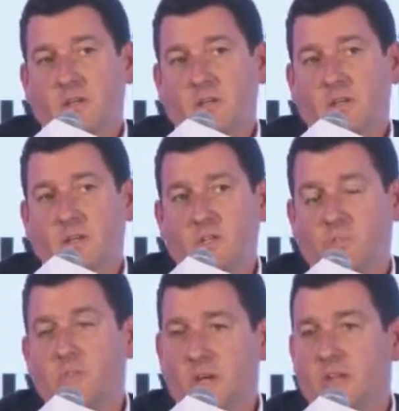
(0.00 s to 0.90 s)
It,
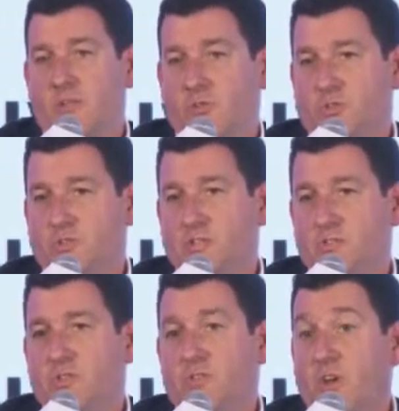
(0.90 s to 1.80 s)
his main
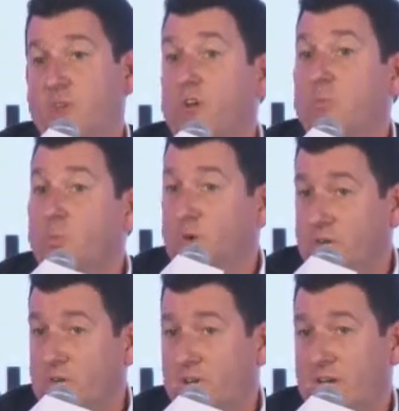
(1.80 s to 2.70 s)
interest is does
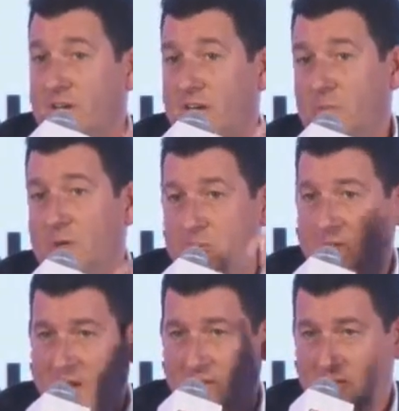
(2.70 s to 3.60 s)
it work and
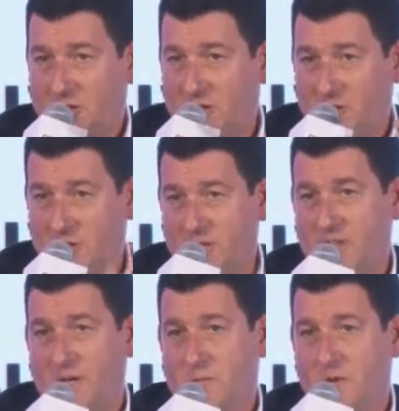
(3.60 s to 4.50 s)
can we apply that
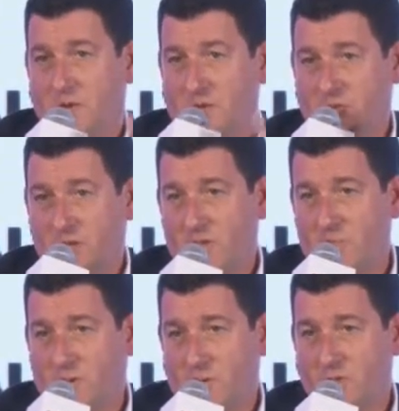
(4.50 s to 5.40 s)
logic and that
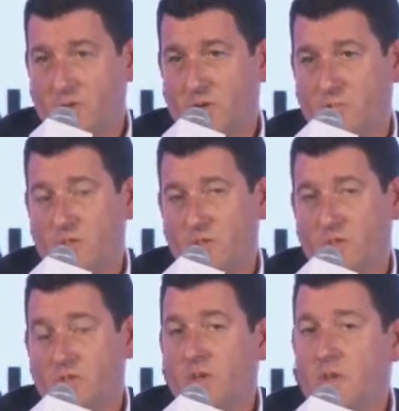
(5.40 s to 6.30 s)
model to other parts of
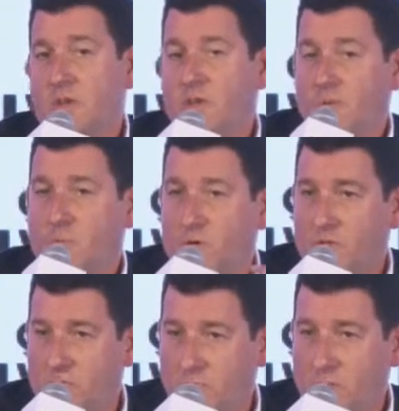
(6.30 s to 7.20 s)
our business?
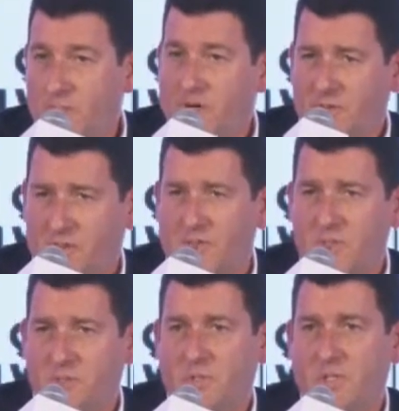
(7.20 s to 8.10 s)
Whereas there will be
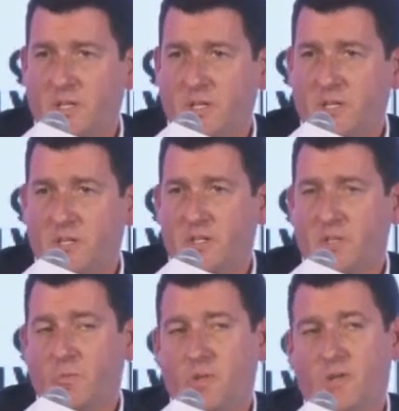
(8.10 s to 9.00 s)
other things,
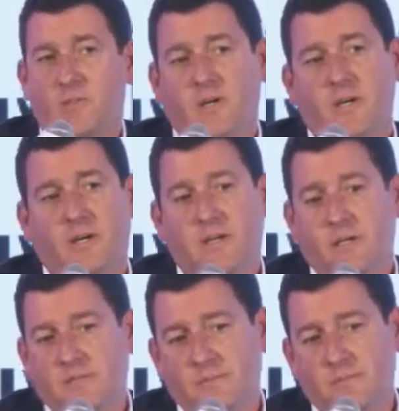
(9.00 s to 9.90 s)
particularly I think with
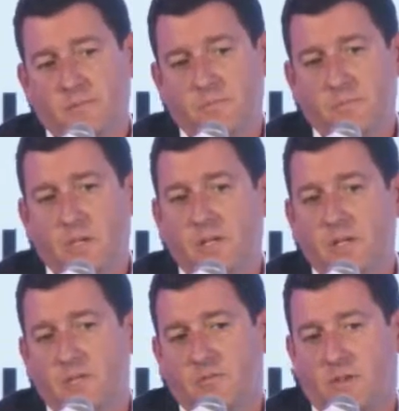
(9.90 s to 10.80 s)
uh,
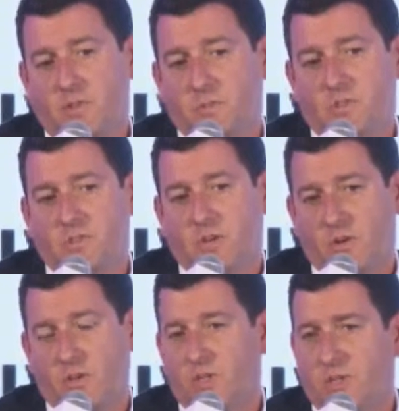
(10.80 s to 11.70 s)
media
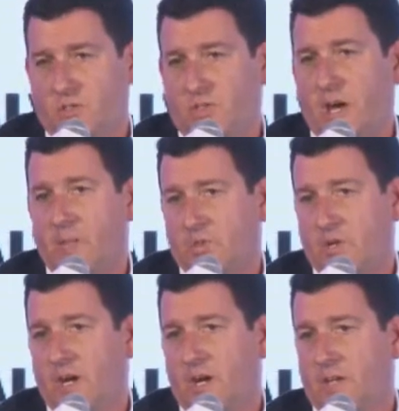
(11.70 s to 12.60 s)
investments in areas like
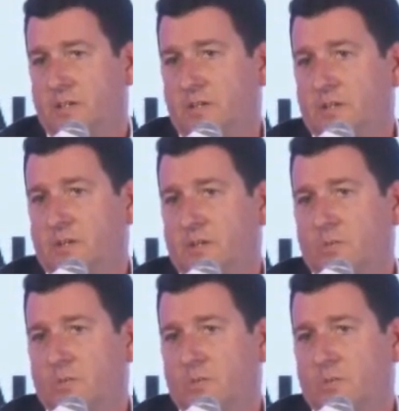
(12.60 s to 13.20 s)
Snapchat,